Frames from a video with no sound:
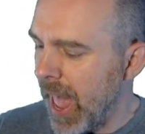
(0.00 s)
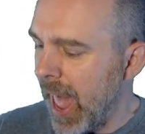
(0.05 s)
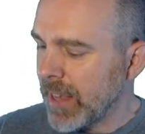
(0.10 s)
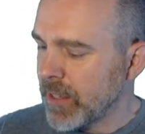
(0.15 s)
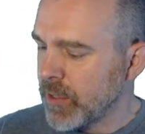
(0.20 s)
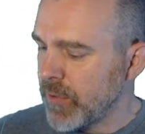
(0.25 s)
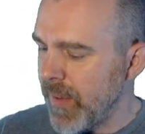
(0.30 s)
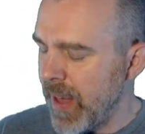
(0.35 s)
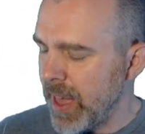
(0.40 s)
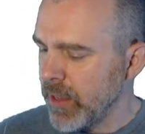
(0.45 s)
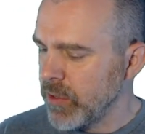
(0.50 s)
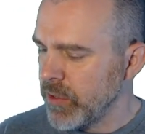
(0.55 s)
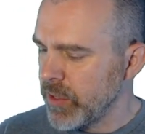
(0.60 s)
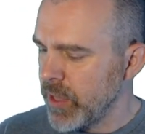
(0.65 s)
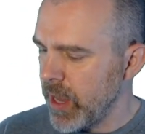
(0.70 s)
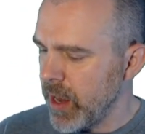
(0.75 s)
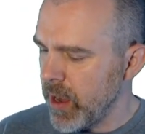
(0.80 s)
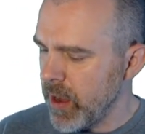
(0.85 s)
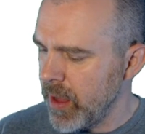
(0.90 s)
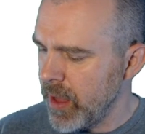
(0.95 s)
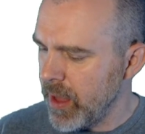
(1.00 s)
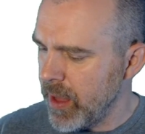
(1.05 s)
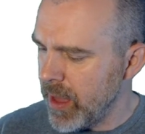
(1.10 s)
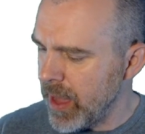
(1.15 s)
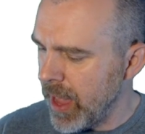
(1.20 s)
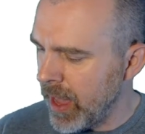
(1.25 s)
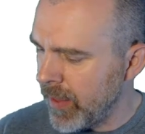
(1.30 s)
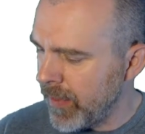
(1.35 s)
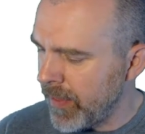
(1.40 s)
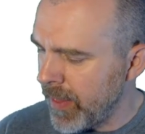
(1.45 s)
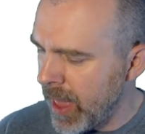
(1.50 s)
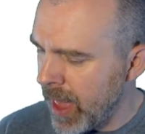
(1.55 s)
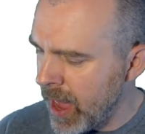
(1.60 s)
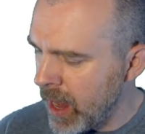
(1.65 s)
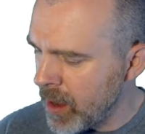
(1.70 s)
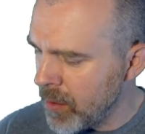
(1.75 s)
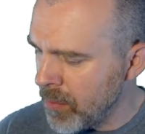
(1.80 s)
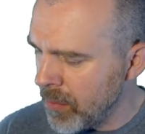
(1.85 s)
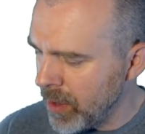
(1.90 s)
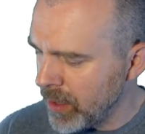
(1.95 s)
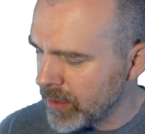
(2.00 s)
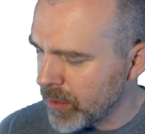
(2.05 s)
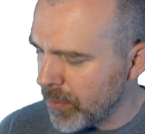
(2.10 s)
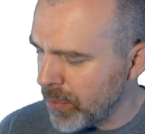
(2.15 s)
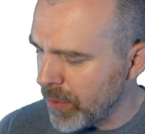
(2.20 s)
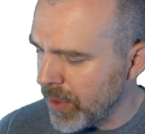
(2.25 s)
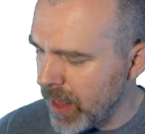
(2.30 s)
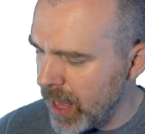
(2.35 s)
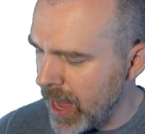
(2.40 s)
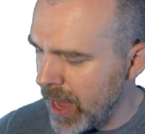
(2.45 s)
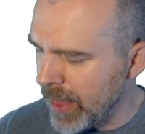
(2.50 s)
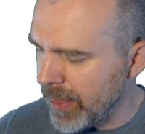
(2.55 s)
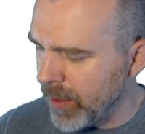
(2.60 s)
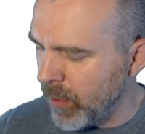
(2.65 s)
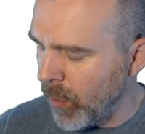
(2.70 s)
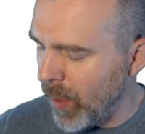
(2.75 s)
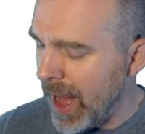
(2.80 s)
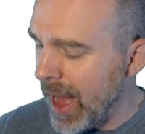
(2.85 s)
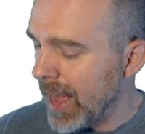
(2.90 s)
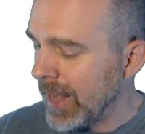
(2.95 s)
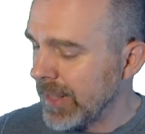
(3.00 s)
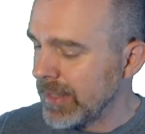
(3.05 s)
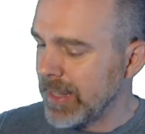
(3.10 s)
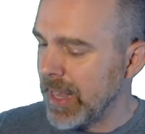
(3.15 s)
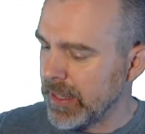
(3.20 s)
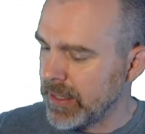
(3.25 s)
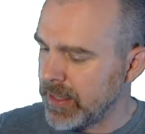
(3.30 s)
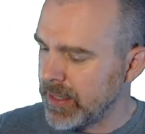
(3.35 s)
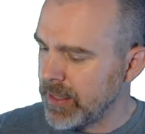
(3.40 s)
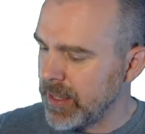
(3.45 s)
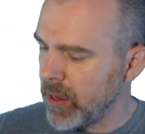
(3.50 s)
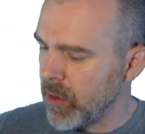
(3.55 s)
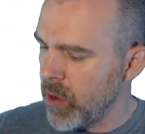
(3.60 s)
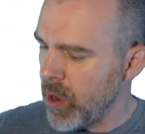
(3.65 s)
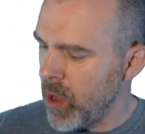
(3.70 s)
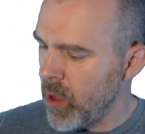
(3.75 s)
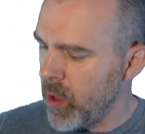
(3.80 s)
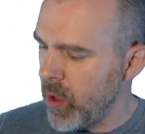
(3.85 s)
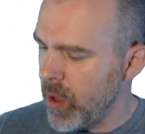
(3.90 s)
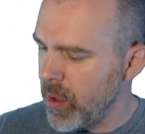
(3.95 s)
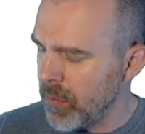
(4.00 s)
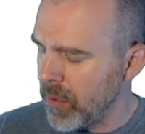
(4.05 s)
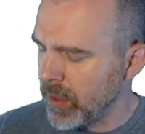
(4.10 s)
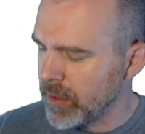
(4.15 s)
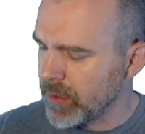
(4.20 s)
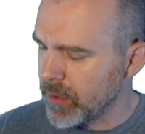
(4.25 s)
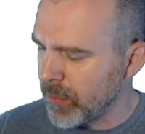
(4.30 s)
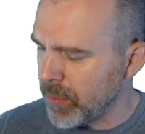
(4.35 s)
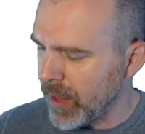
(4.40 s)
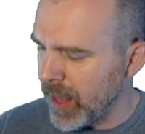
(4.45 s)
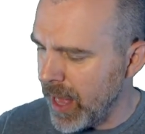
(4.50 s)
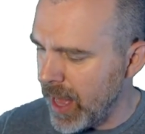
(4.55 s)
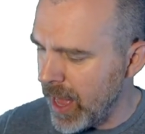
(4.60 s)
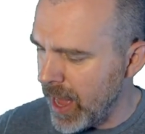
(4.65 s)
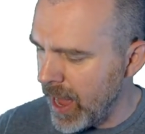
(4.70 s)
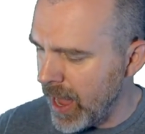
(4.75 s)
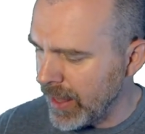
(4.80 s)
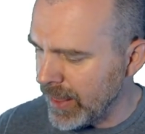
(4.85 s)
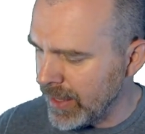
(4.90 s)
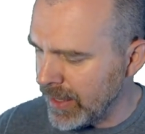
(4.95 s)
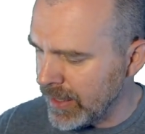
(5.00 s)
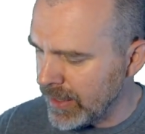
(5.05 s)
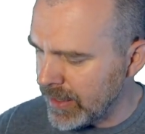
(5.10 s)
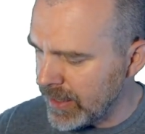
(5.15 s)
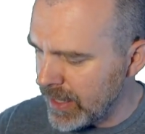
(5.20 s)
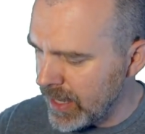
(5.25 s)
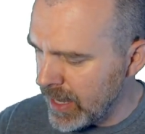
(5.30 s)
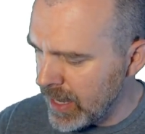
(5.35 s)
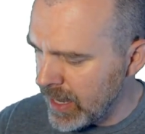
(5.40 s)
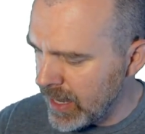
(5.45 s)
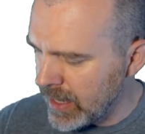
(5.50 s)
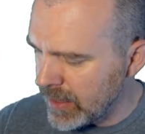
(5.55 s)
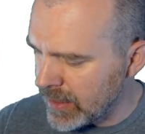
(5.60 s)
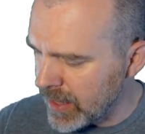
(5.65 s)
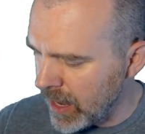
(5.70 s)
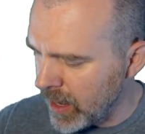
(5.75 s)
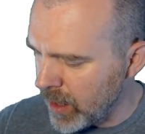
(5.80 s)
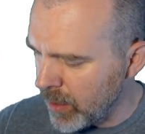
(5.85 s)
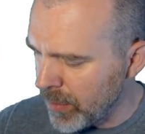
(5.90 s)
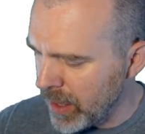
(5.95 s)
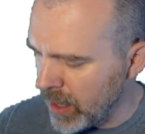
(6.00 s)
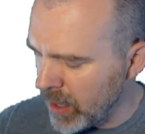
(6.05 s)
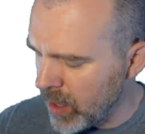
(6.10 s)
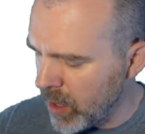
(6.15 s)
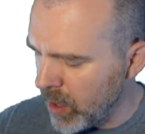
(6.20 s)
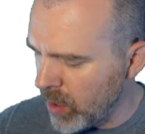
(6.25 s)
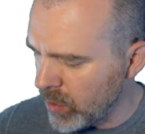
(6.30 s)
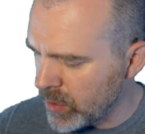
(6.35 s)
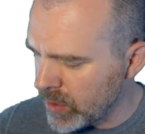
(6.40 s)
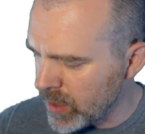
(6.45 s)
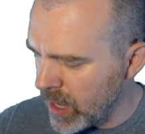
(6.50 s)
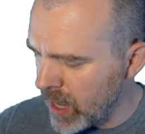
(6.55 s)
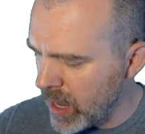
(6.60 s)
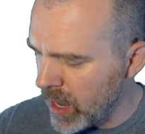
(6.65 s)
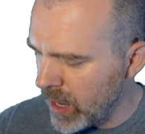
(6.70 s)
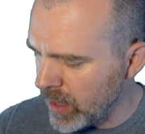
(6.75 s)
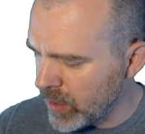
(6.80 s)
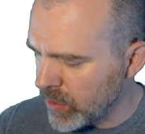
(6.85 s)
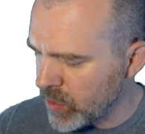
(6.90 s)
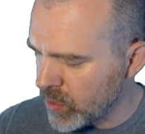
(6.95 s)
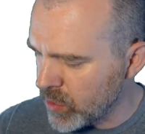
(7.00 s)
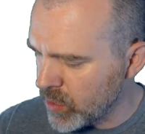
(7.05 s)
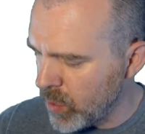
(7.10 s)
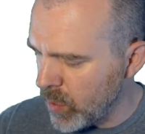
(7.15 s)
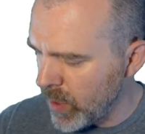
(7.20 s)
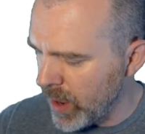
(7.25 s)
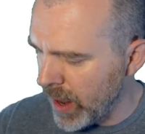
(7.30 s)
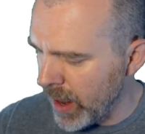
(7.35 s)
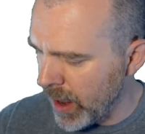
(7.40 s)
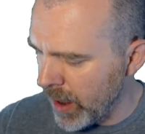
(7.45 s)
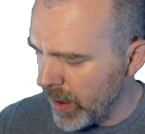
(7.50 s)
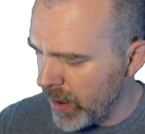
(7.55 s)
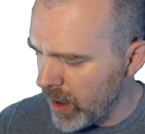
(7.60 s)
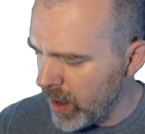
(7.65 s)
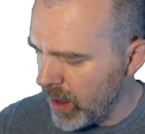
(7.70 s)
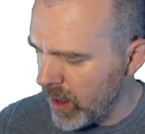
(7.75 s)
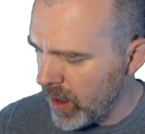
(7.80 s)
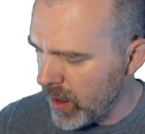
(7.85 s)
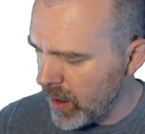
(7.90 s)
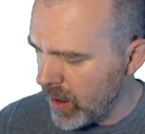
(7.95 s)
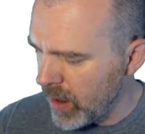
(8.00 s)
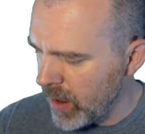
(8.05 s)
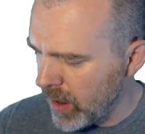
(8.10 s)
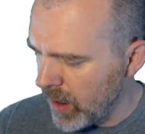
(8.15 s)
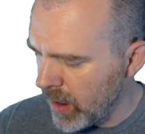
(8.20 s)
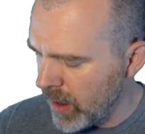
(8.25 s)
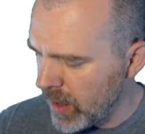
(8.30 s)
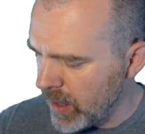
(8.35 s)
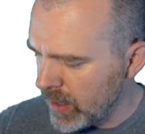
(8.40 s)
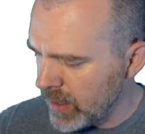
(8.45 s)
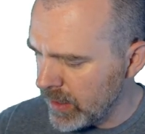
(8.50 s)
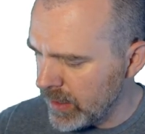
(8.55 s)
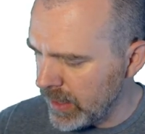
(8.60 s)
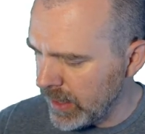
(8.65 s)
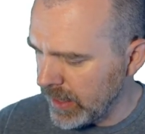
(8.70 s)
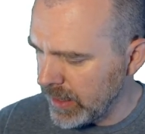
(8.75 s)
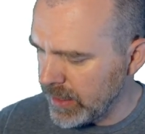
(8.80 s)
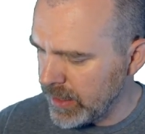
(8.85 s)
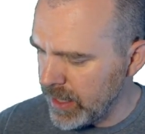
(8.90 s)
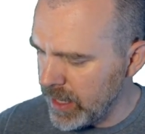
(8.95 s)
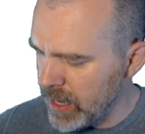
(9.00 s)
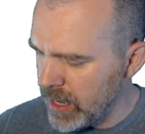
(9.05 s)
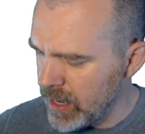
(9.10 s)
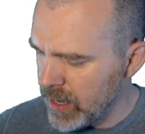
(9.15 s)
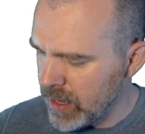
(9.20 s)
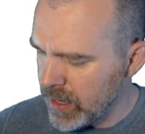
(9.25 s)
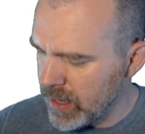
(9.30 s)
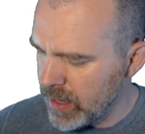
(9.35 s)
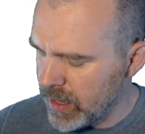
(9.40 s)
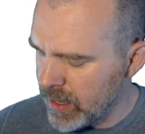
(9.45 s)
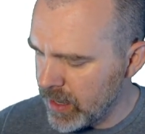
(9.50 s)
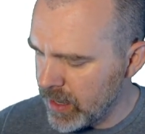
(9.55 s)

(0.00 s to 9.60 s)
x values there, and then multiply the y's, that's 0, multiply the z's, that'll be cosine squared dt.